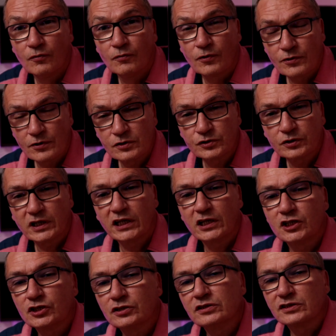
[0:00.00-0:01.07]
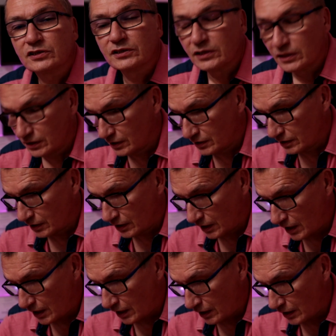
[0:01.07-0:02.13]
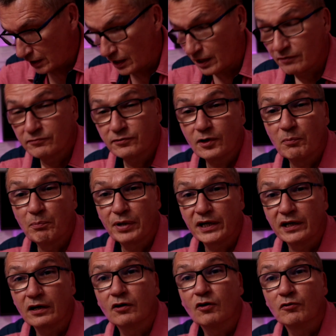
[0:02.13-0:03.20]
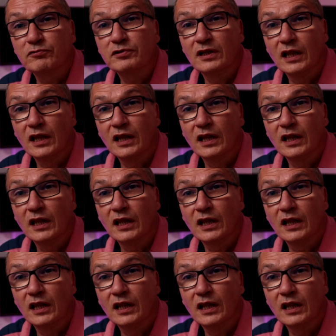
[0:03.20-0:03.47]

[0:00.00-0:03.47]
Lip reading: For those occasions, I have a pair of